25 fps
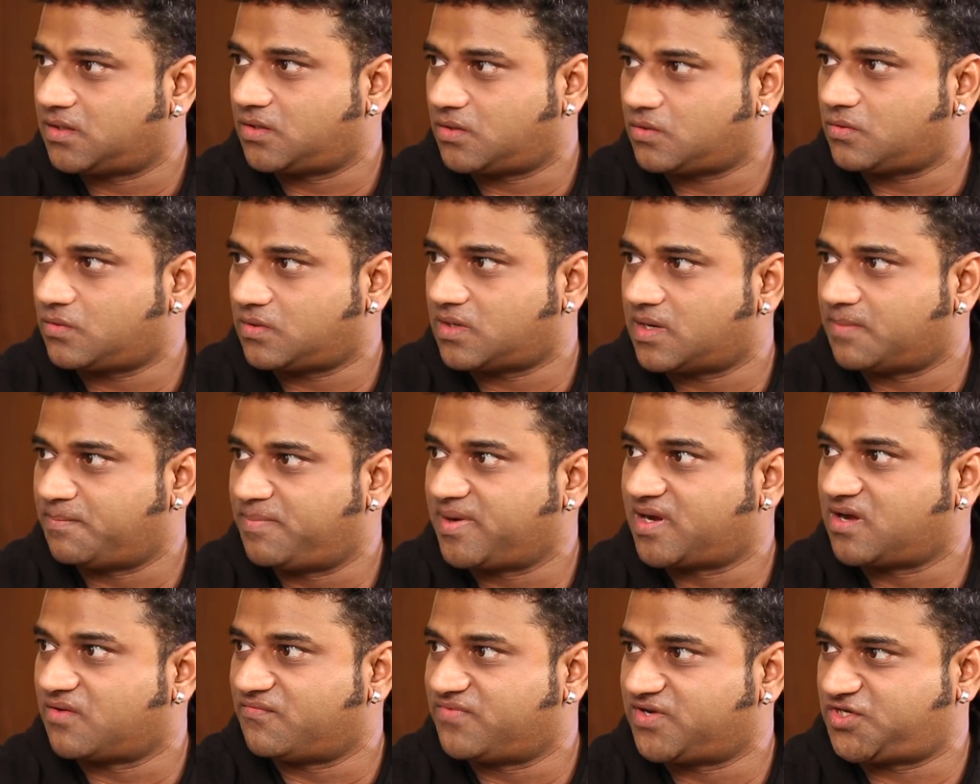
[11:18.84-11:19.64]
You know, a
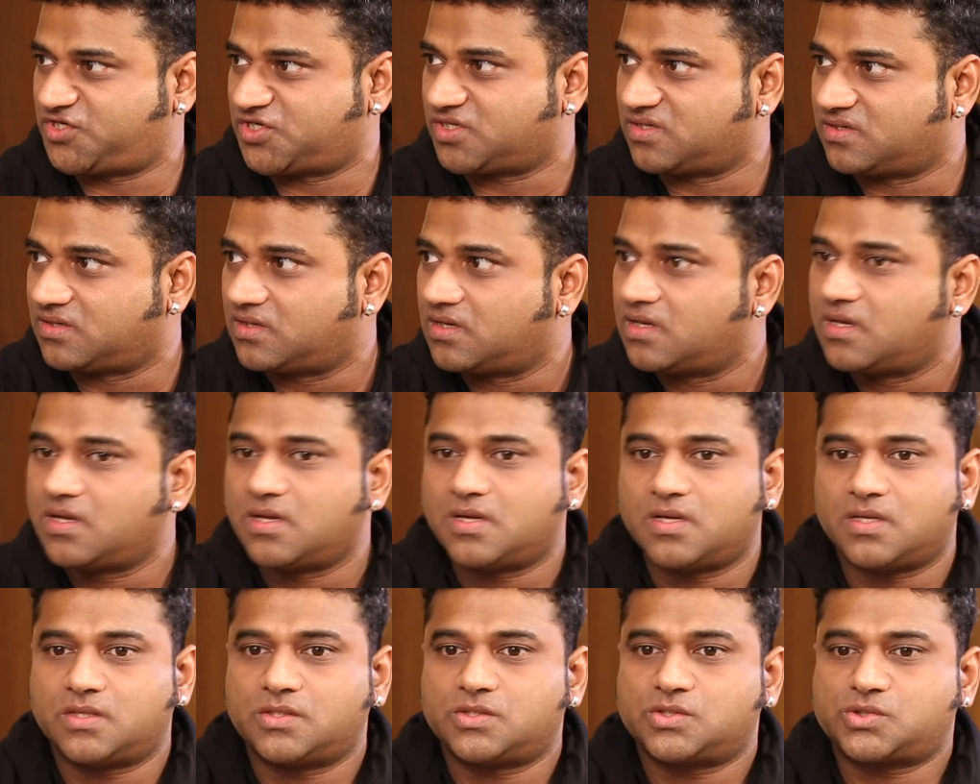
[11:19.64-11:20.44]
bigger vision.
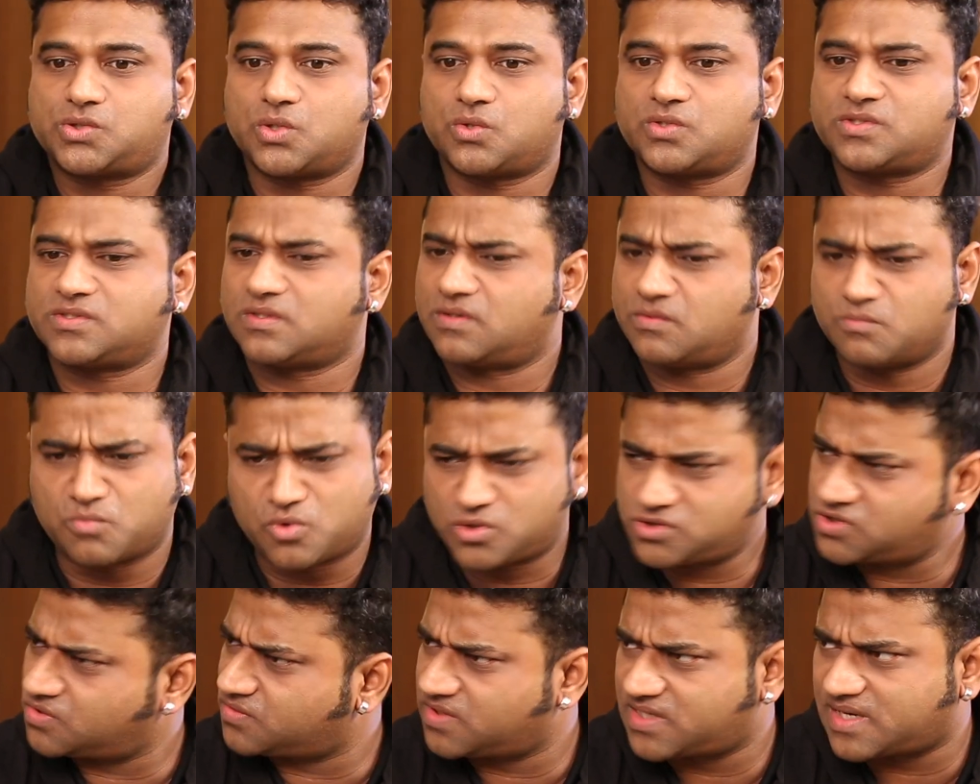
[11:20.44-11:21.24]
So
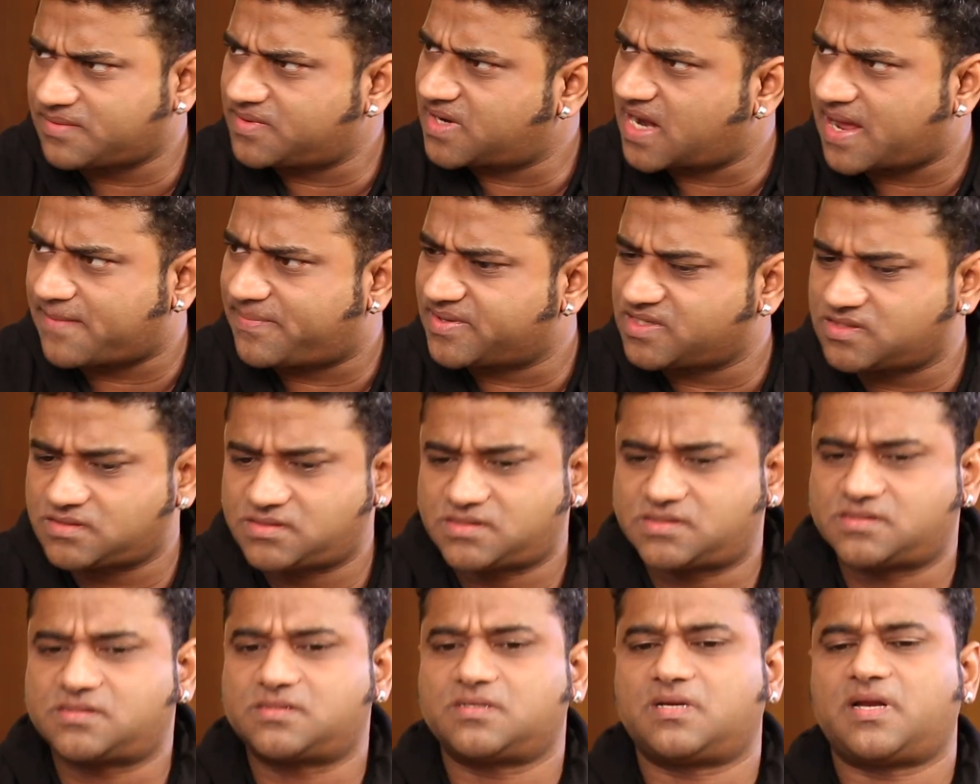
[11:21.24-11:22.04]
most of the time it
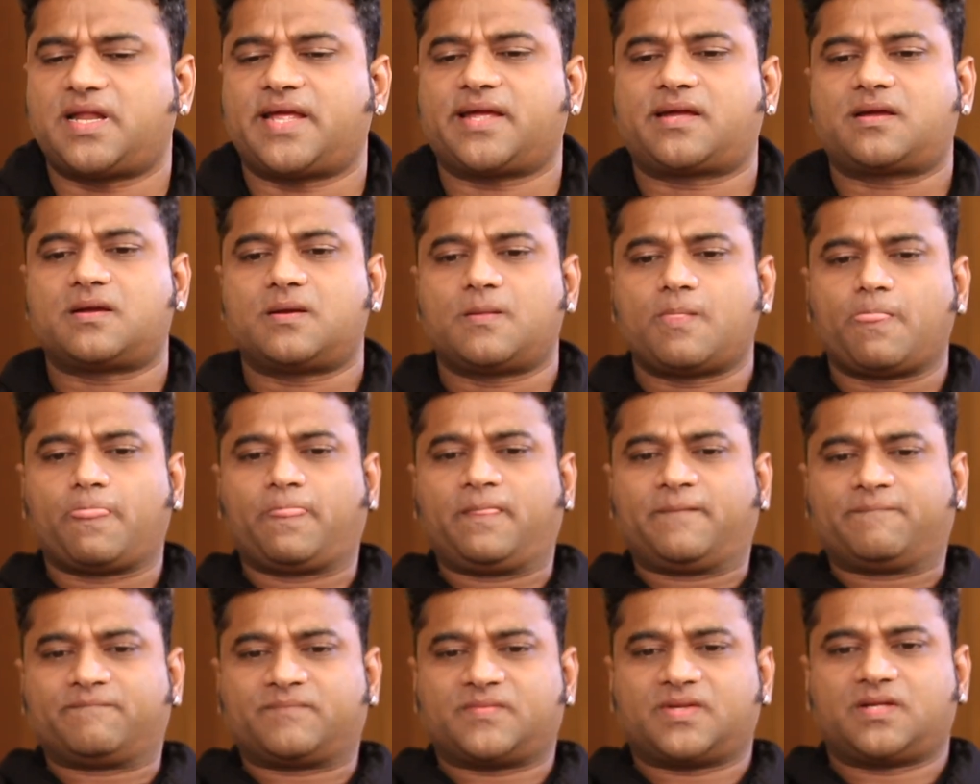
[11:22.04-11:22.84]
happens like
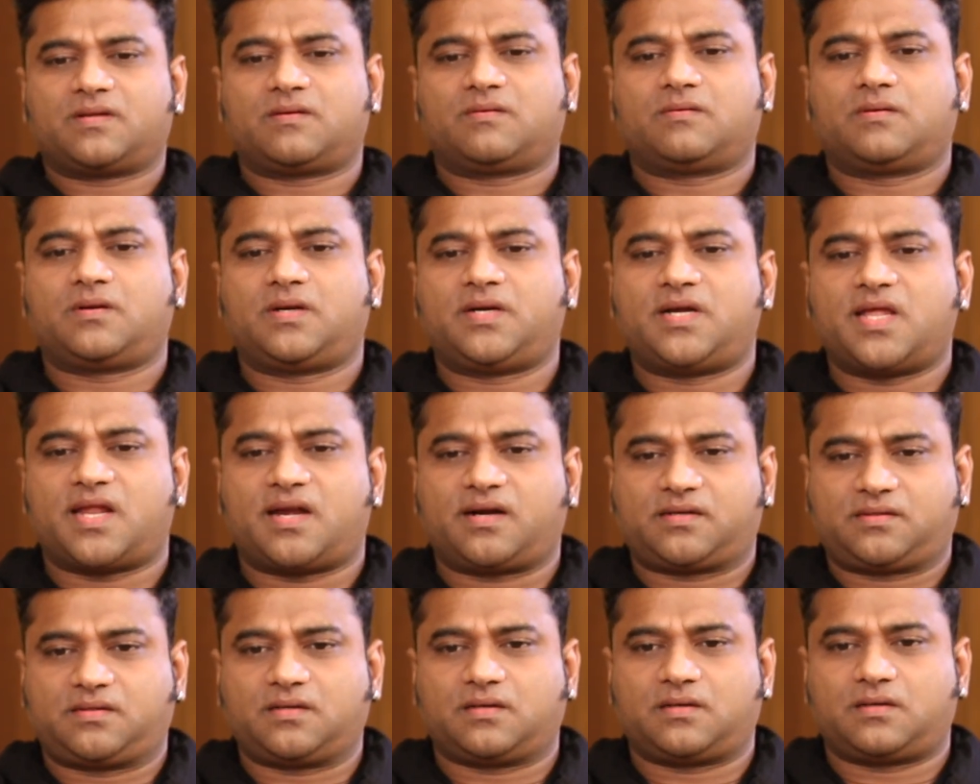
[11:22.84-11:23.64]
a
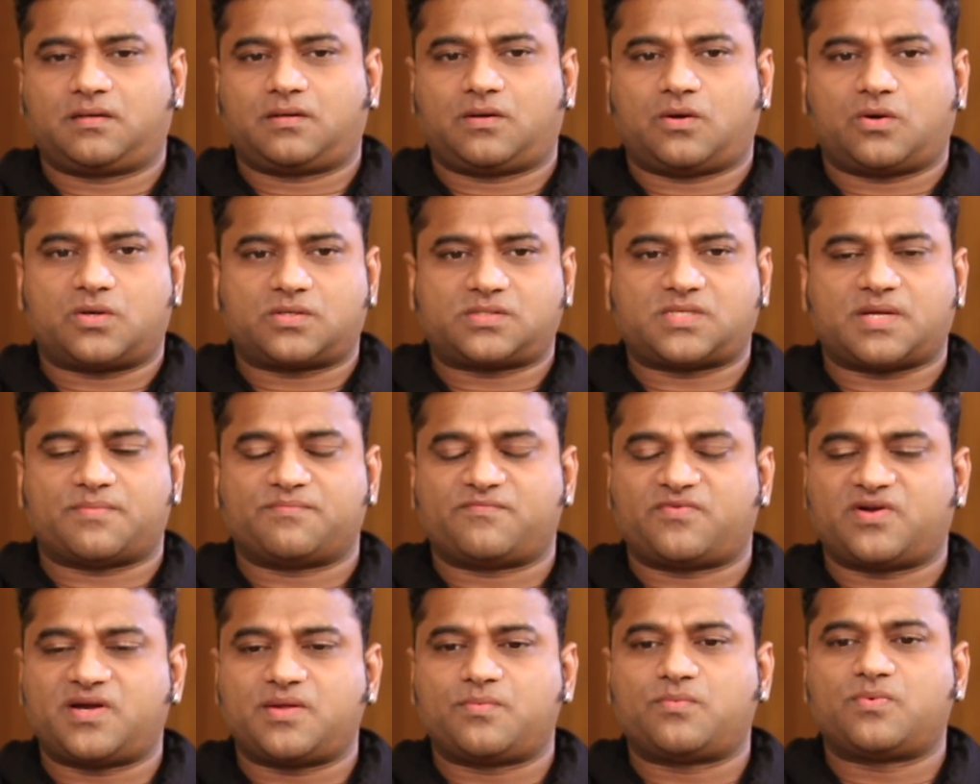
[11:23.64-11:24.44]
director or
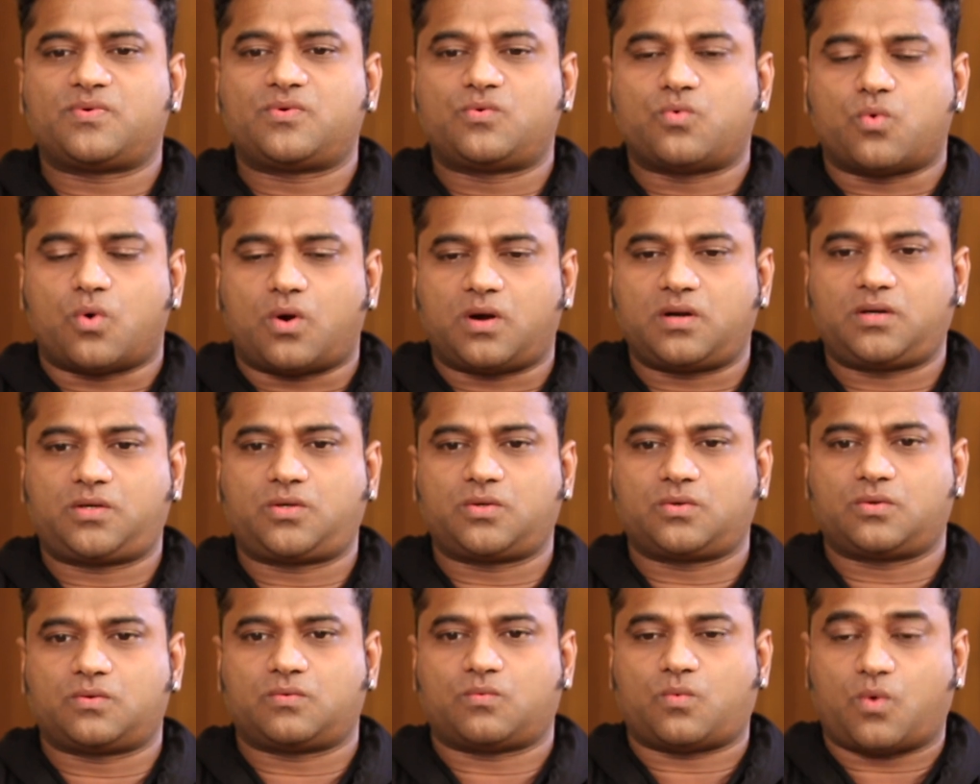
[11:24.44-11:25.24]
somebody would
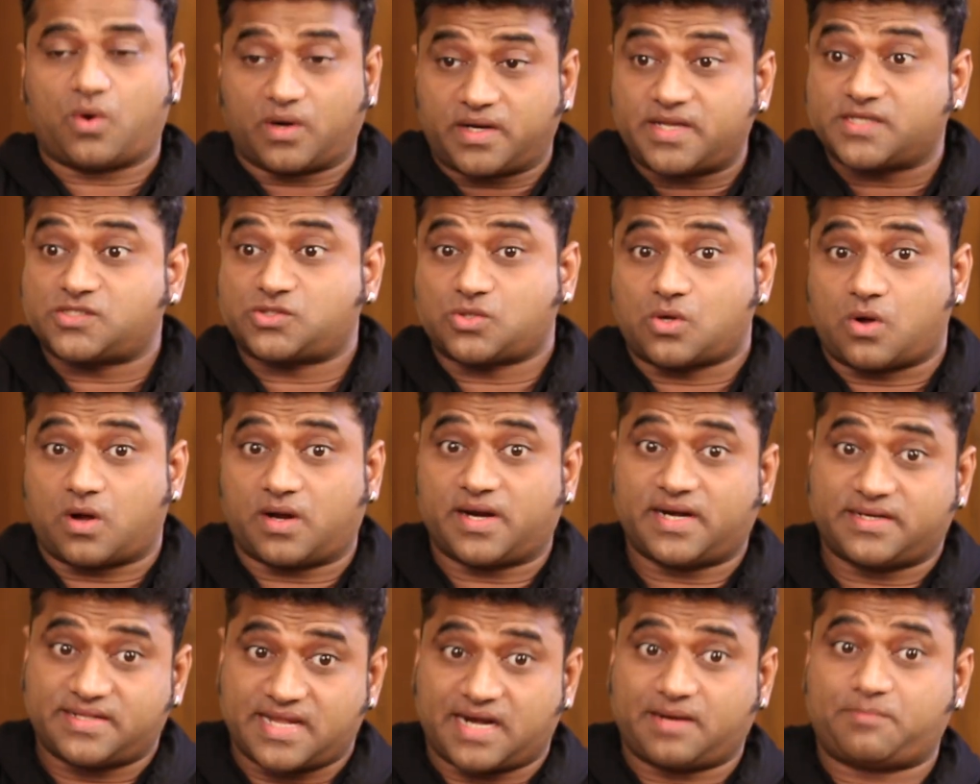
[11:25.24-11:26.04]
want a
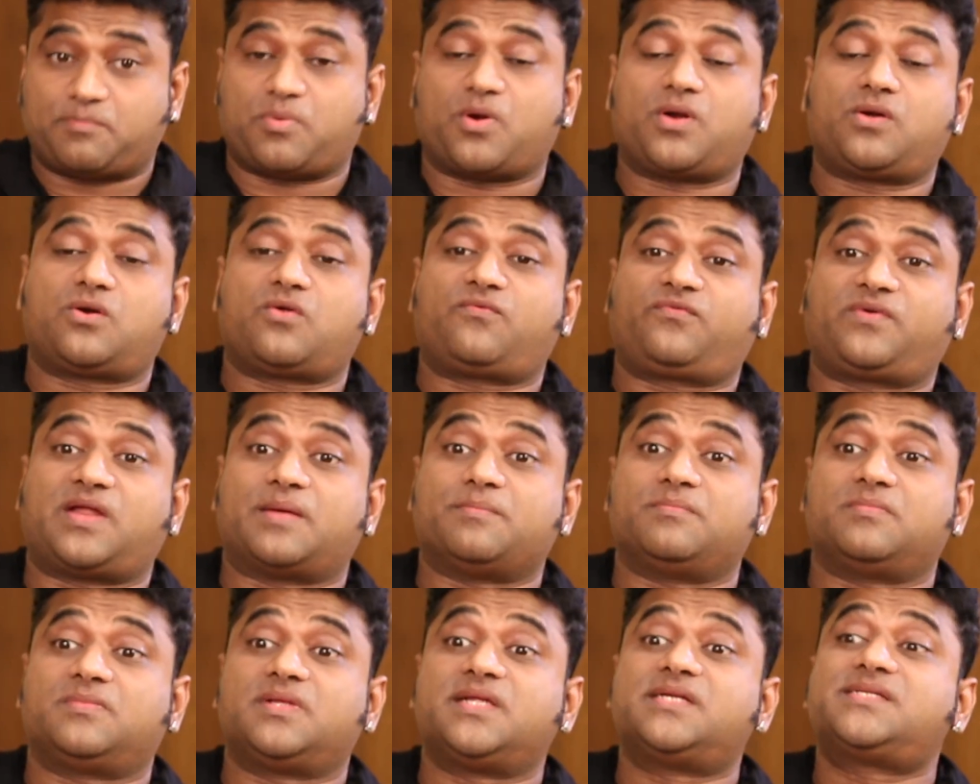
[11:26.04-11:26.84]
song at that point of
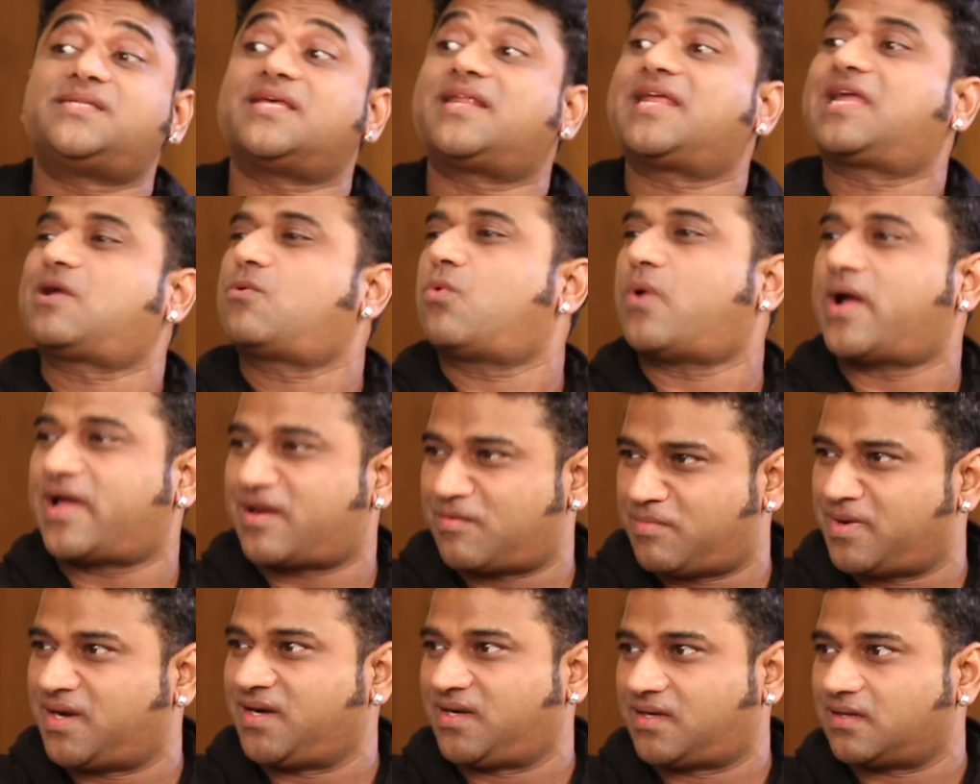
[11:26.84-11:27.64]
time. It's a
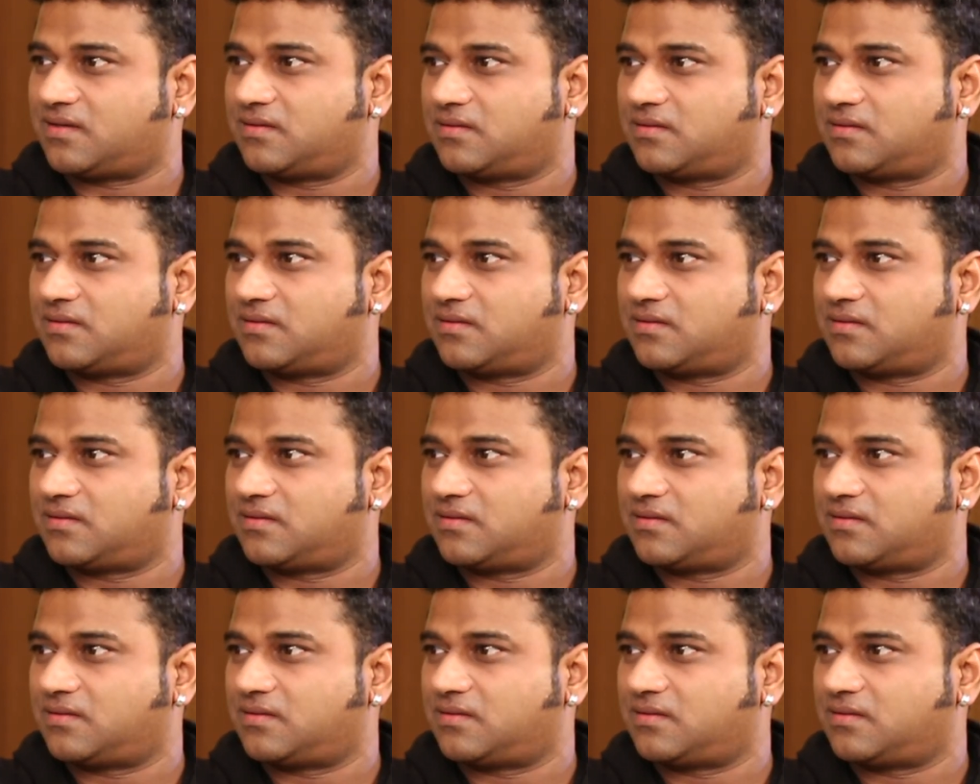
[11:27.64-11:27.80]
requirement.